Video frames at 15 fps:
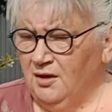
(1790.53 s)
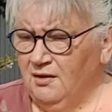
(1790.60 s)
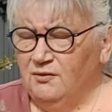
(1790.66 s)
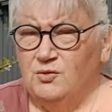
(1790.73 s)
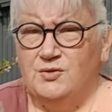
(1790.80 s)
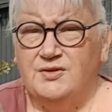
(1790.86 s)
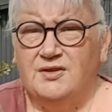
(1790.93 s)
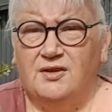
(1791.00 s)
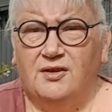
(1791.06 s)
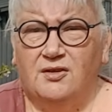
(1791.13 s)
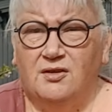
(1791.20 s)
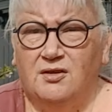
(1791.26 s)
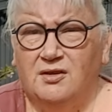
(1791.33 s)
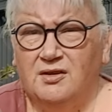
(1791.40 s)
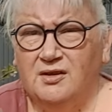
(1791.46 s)
I've also
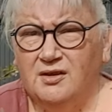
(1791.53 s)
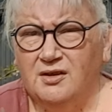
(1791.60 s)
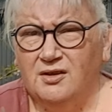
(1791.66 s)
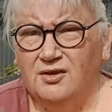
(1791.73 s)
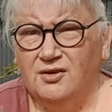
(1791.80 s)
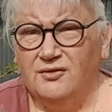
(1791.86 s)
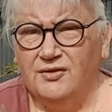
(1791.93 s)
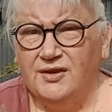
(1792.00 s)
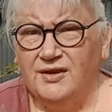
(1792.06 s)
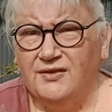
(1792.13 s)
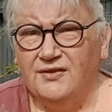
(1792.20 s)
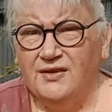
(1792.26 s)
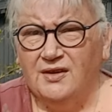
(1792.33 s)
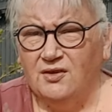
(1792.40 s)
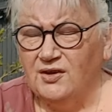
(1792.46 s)
got, I don't know if you can
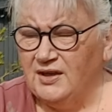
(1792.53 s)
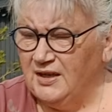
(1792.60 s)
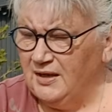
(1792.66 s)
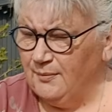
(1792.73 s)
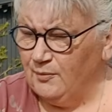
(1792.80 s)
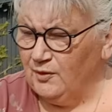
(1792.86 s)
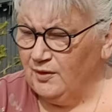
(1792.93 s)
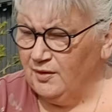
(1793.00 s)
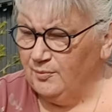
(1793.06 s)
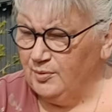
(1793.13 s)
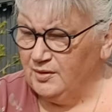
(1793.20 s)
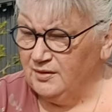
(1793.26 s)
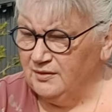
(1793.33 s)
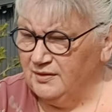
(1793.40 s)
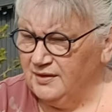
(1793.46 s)
see on camera, a
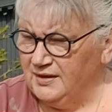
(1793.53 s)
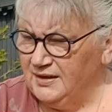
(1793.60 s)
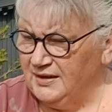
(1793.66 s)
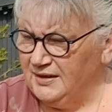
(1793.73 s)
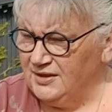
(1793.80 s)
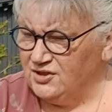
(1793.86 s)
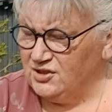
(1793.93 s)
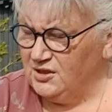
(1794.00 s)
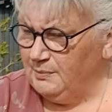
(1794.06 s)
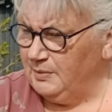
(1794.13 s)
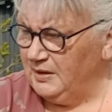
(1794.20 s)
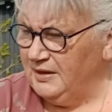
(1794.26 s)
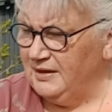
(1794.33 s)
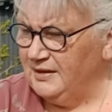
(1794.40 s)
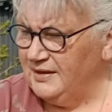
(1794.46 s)
bit of the itchy
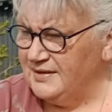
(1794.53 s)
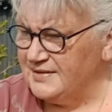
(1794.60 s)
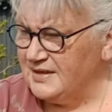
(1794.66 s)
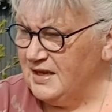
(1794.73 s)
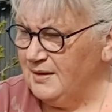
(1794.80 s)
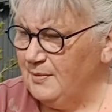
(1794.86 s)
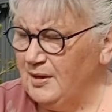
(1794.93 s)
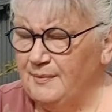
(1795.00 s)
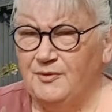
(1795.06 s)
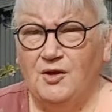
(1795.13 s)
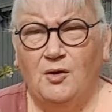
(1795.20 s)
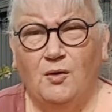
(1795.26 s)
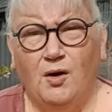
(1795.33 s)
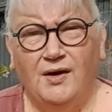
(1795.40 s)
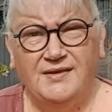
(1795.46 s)
plant has come up,
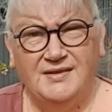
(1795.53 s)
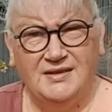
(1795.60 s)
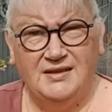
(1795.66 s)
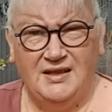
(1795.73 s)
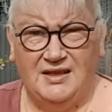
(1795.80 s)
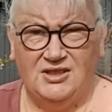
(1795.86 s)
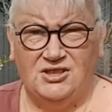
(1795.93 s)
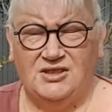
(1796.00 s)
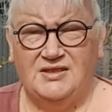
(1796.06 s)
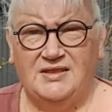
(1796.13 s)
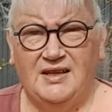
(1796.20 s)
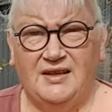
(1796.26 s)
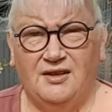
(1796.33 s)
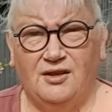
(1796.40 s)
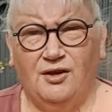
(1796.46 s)
though I did actually
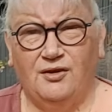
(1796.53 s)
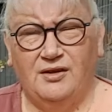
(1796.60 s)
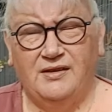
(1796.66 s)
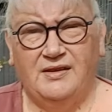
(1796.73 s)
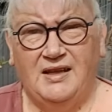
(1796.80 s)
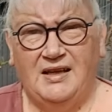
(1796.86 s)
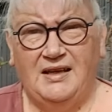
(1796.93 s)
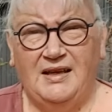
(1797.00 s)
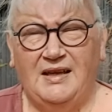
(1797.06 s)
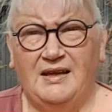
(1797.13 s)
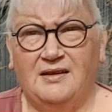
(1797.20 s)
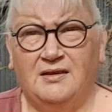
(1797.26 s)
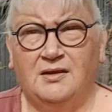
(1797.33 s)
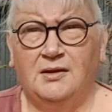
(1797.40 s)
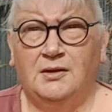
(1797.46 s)
take a load of that
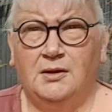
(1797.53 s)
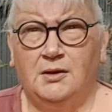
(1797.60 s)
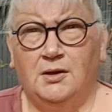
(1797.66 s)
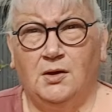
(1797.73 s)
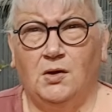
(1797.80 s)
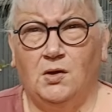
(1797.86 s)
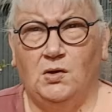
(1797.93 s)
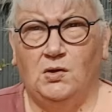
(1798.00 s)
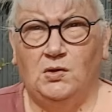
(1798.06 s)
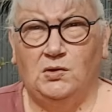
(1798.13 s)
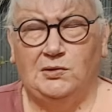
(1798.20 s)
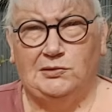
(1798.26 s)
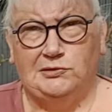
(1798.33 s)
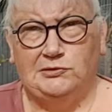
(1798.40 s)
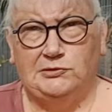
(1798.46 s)
out
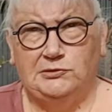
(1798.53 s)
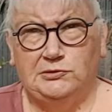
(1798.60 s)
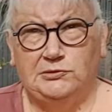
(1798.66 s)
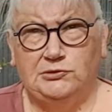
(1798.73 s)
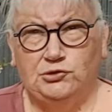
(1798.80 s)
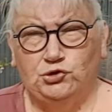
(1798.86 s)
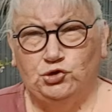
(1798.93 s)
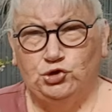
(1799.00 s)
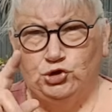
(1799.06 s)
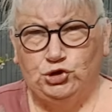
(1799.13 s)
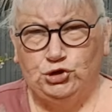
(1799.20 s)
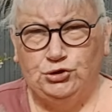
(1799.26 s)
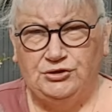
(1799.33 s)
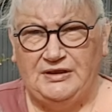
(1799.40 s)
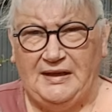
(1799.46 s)
on
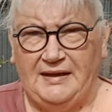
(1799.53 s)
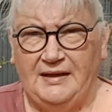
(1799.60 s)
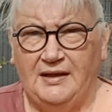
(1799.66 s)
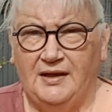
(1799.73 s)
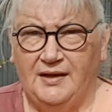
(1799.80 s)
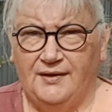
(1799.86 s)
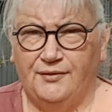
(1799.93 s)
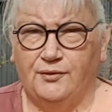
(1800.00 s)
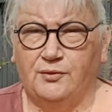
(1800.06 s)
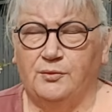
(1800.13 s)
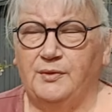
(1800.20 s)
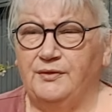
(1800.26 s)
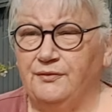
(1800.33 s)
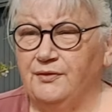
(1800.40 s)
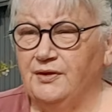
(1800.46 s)
Tuesday after
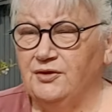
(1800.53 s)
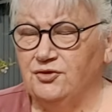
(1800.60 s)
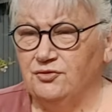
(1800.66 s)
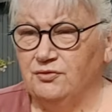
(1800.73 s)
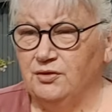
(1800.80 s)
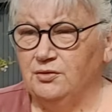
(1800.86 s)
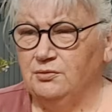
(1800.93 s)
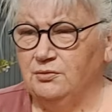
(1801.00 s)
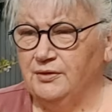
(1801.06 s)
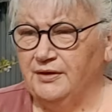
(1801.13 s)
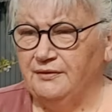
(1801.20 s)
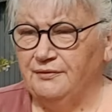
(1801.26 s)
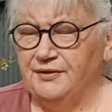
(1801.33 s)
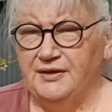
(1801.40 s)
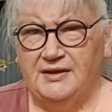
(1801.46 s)
we finished
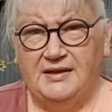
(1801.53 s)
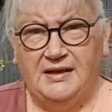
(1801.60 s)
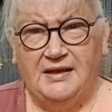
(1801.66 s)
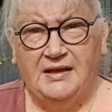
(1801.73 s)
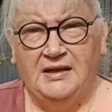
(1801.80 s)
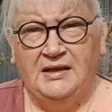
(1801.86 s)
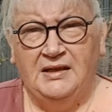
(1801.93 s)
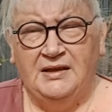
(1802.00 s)
recording for the day.